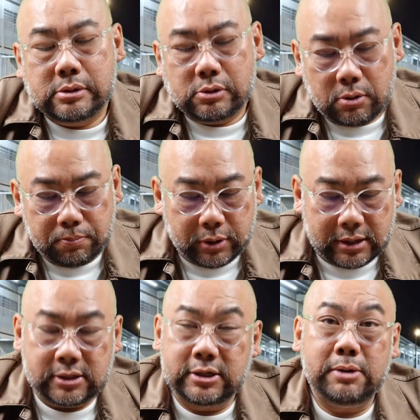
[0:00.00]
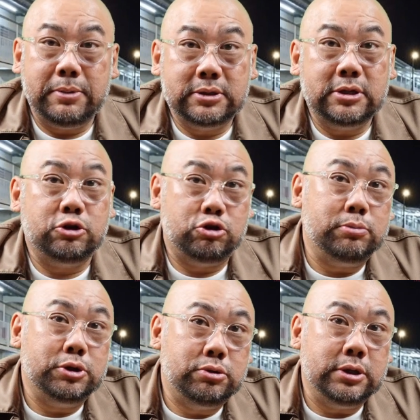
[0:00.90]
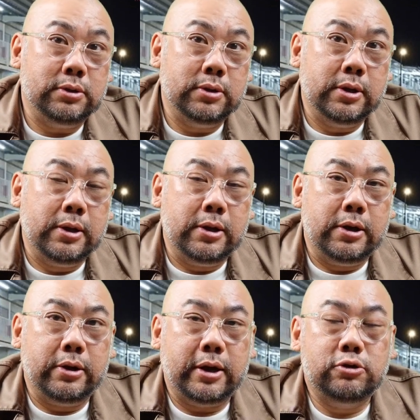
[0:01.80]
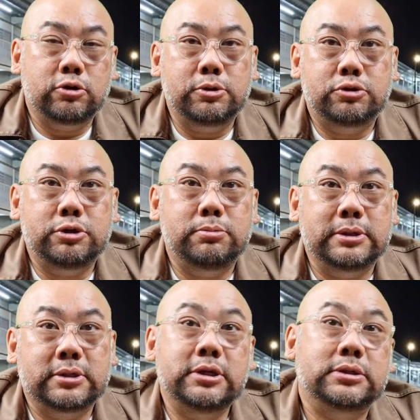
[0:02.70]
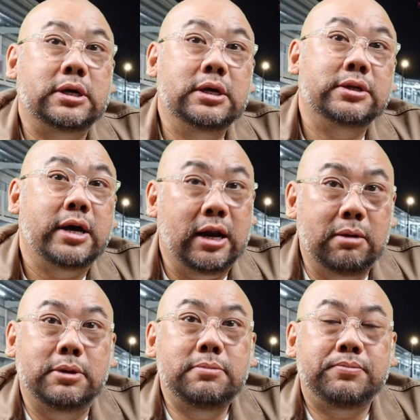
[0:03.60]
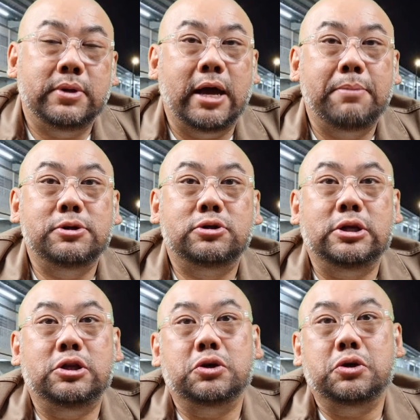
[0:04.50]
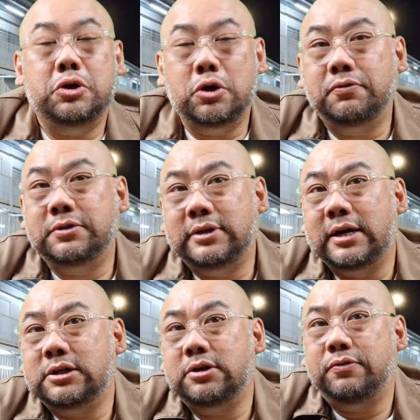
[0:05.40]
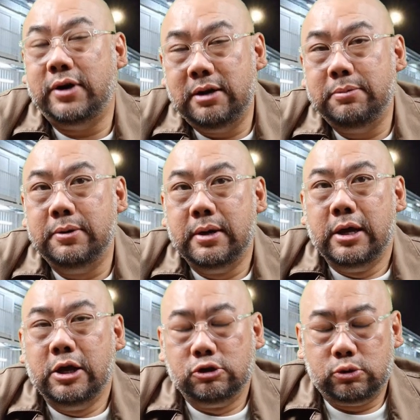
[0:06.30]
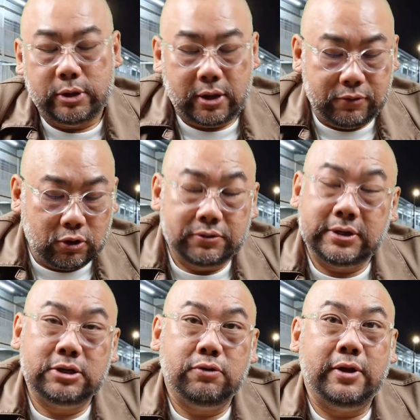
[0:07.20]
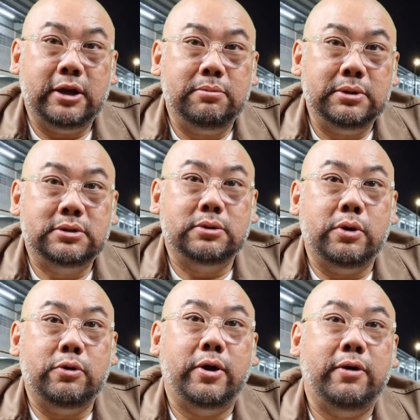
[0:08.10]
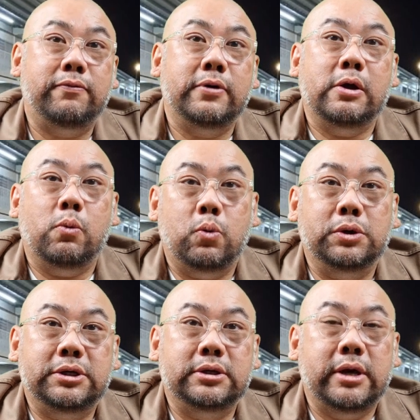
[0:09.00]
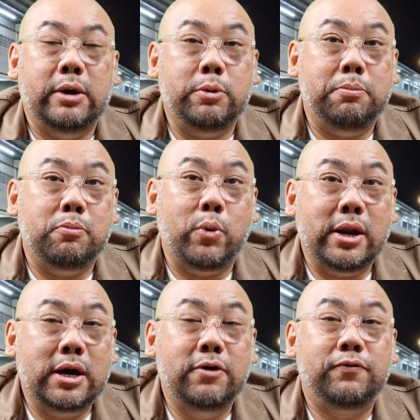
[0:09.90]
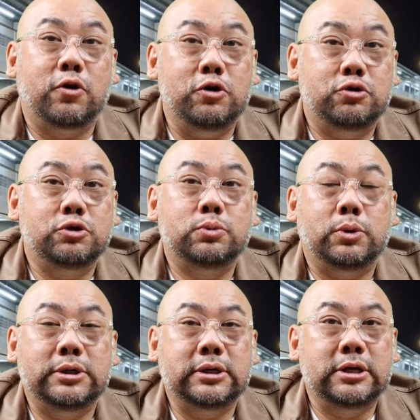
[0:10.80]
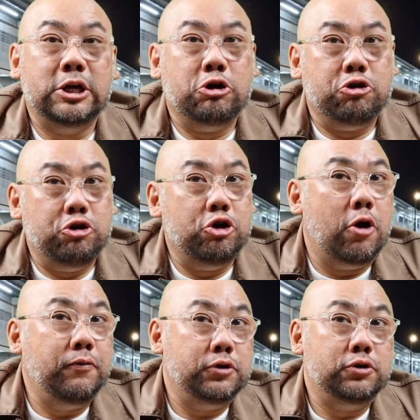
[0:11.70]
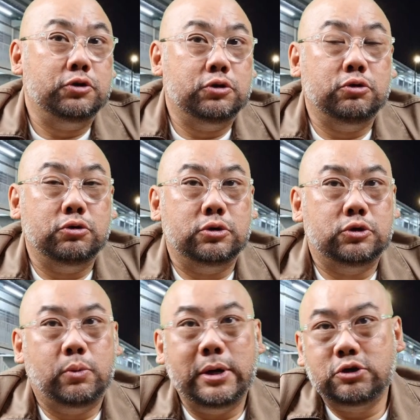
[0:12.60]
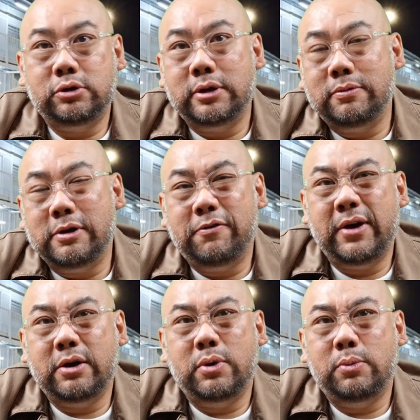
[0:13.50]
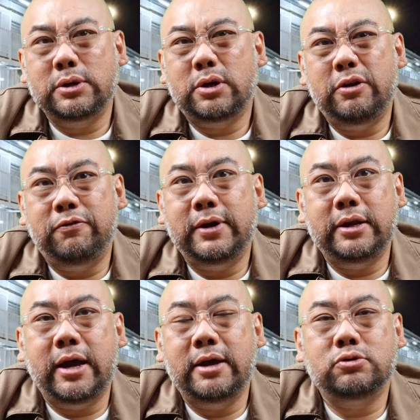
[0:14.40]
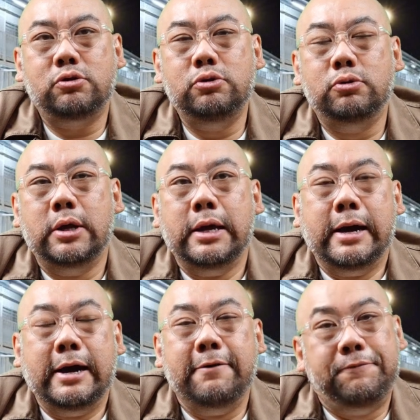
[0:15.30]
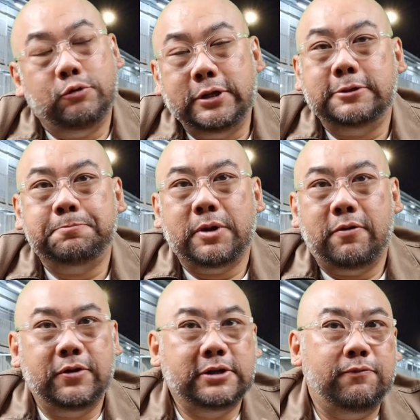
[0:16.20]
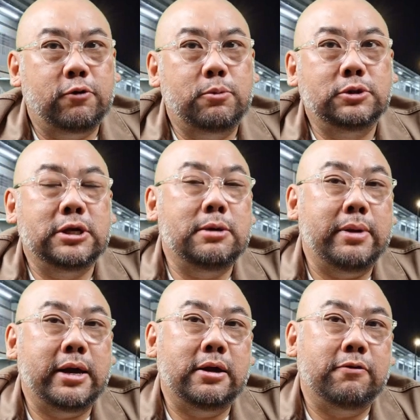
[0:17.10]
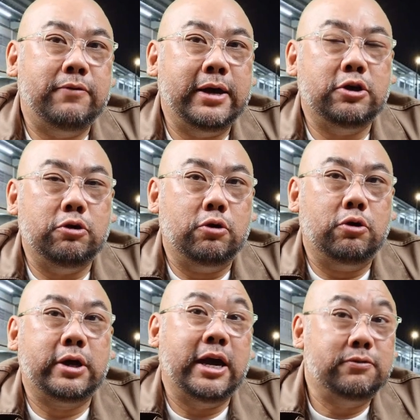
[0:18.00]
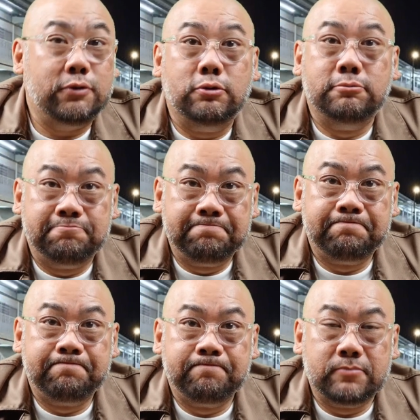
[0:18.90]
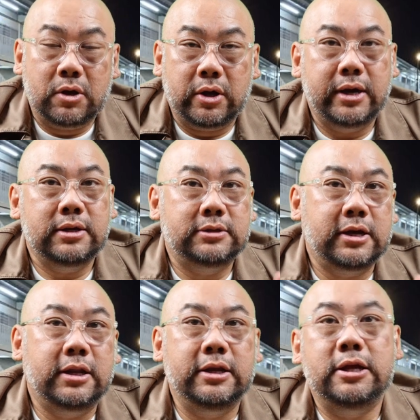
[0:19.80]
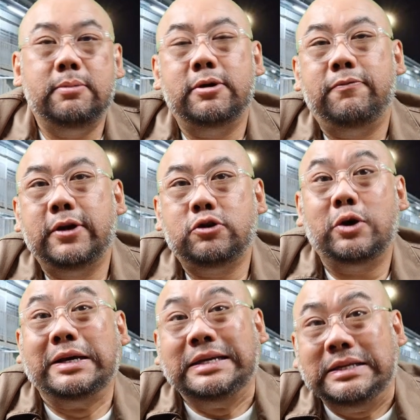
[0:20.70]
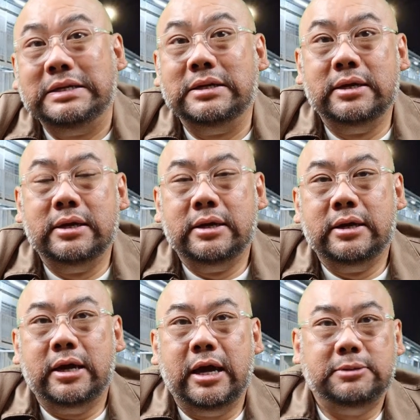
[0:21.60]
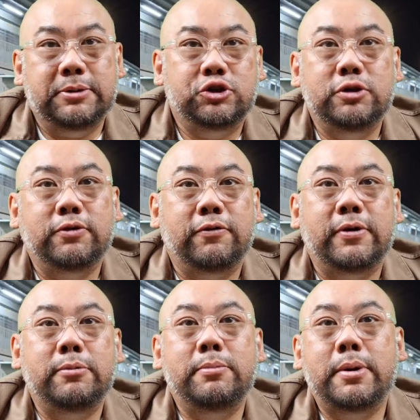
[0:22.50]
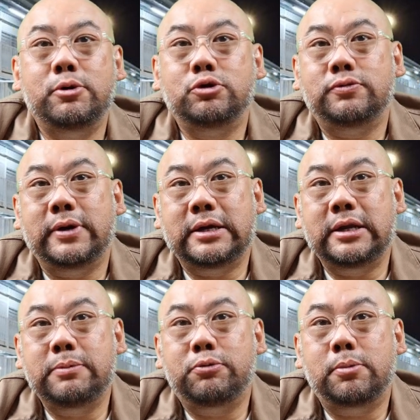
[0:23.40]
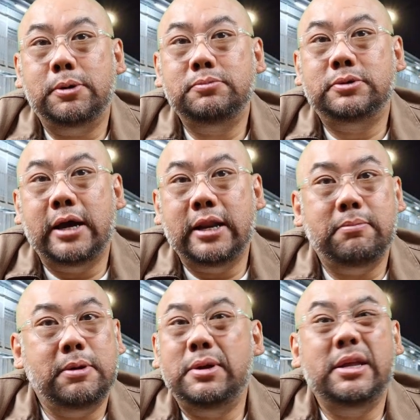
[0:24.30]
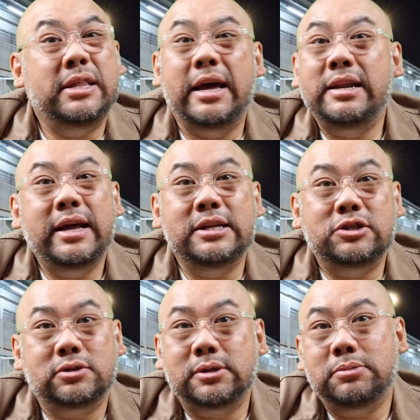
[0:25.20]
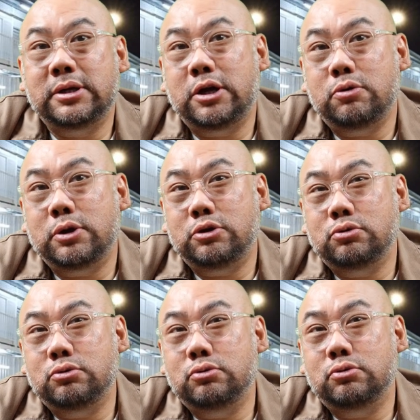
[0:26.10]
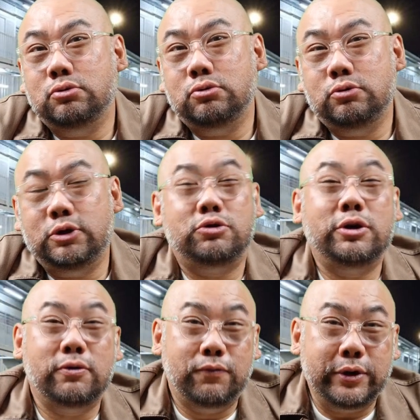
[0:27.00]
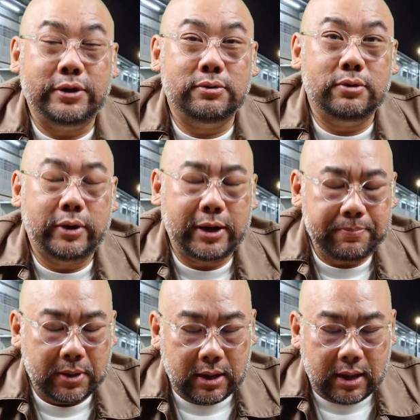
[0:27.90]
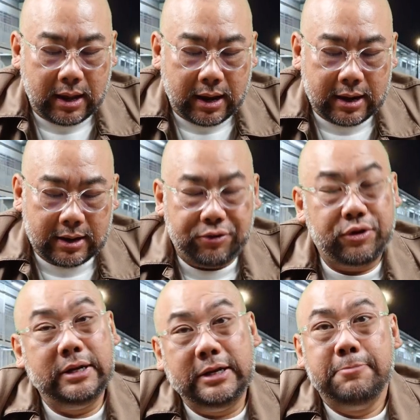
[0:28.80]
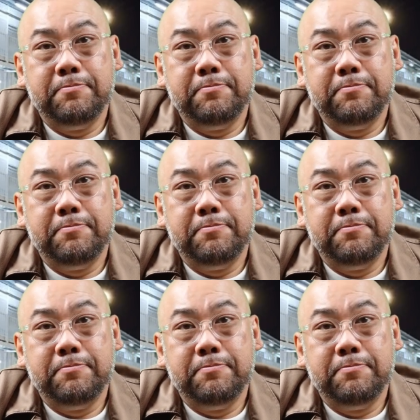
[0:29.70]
onboard at Tengah basically is a dormitory. Okay, dormitory basically is earth element. It happens in your north sector of the element. So when you have north sector of elements, you have water, and when earth controls water, north is not so good. So what's going to affect, what kind of effect it has on you? A few things. First and foremost, it may affect your cash flow. Okay. Secondly, it may affect your kidney, especially if you have family members who have kidney problems, and then maybe then that is not something that you want to try to avoid. Okay. Thirdly,